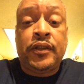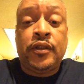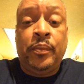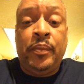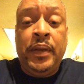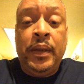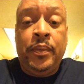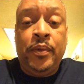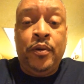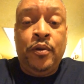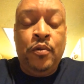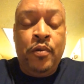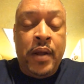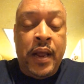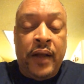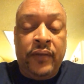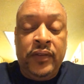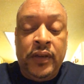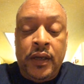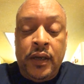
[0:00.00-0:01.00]
to people who
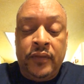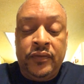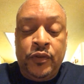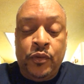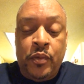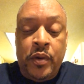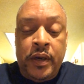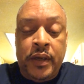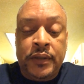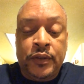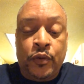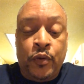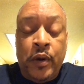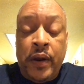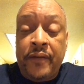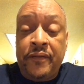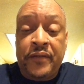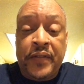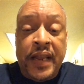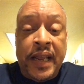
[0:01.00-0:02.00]
have loved ones or who
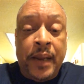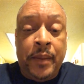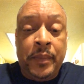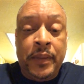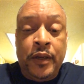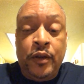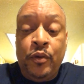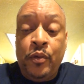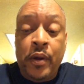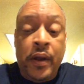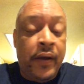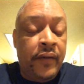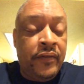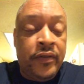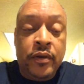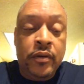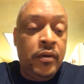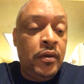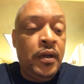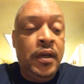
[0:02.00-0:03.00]
have family,
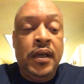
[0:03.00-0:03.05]
whoever